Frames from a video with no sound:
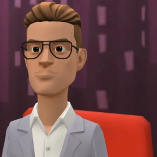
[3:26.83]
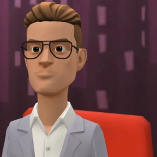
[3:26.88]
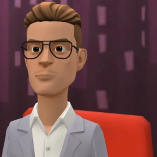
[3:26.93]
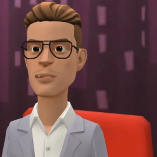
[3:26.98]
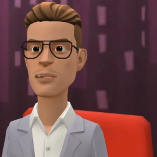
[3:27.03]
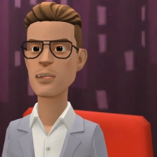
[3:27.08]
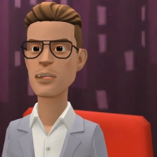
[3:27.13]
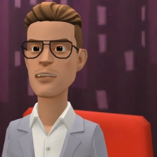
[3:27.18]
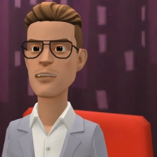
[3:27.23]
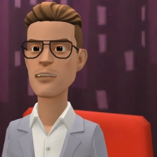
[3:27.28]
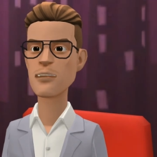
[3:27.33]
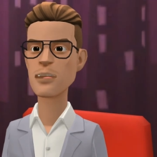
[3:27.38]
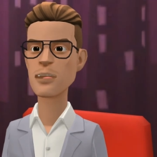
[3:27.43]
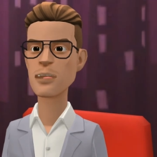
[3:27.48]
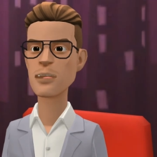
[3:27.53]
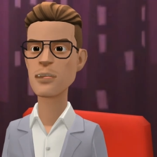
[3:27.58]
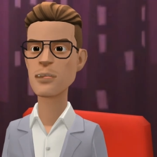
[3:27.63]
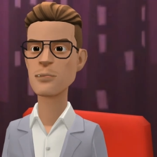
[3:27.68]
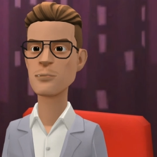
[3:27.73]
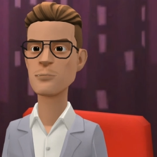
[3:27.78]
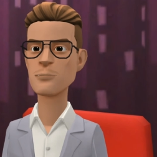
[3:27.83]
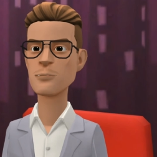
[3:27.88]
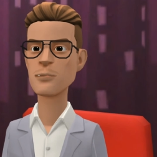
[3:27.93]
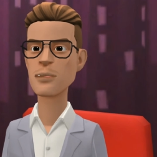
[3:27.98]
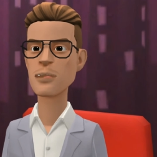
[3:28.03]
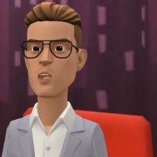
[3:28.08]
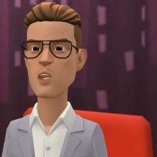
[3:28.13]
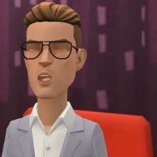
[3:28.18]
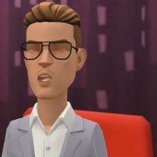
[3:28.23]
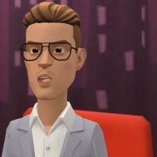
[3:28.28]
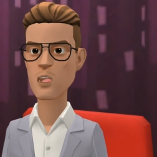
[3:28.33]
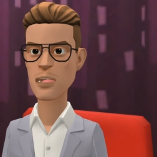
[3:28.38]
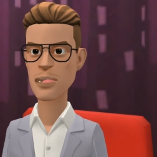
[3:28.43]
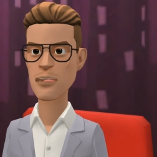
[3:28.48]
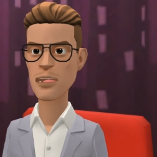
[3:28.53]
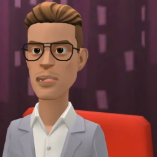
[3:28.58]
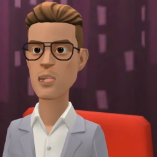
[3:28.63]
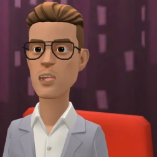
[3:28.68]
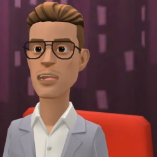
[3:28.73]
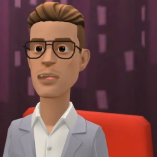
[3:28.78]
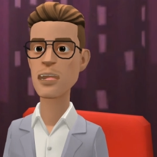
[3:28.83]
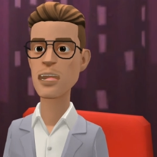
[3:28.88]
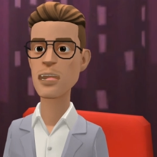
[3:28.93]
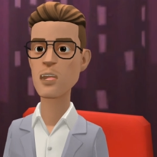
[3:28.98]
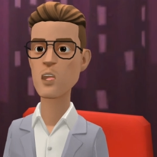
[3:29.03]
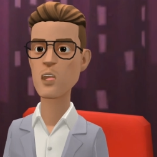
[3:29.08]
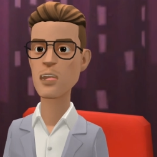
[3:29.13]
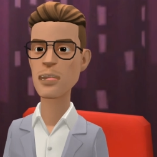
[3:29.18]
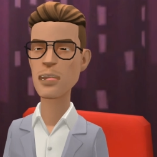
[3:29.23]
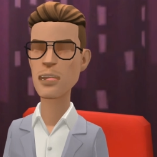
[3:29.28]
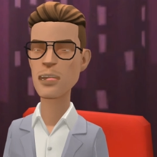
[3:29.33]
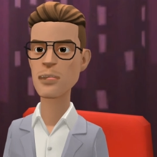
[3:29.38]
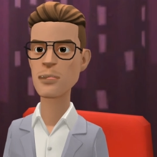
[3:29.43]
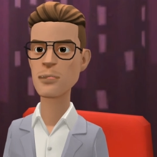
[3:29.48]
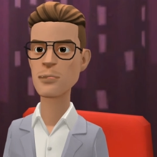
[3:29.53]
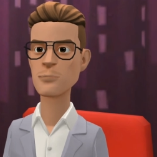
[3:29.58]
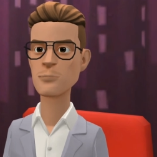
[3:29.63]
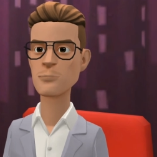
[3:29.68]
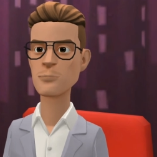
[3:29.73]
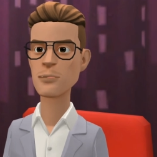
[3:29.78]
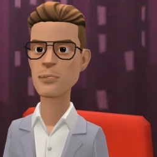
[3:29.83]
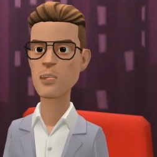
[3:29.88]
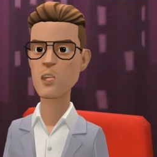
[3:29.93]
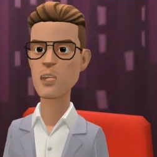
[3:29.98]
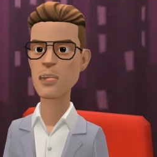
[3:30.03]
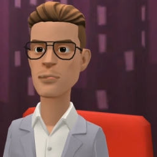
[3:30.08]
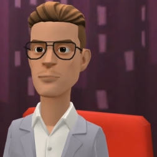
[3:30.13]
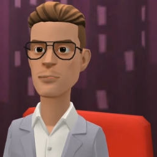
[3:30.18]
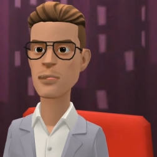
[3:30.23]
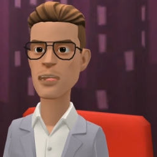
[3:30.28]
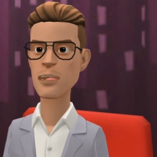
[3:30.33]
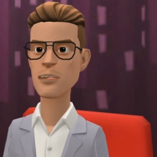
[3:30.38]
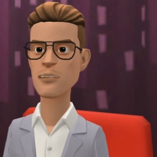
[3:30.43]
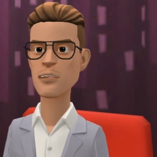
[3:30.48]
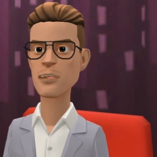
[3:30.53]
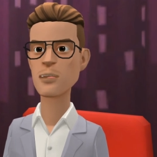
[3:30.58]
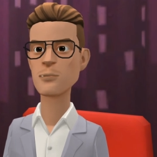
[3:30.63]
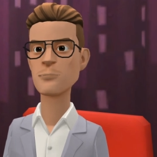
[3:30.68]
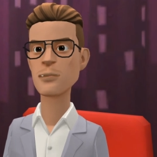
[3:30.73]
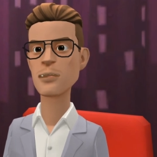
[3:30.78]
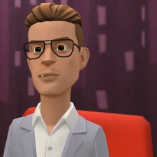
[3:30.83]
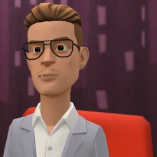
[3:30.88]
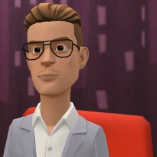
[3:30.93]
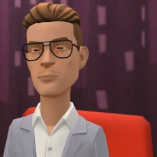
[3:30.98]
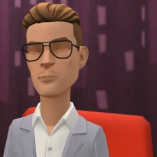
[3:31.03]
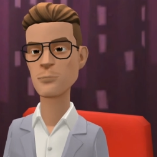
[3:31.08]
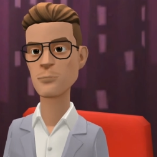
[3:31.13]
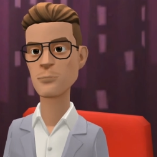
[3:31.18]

Matter of fact, I want everyone in the audience to repeat after me.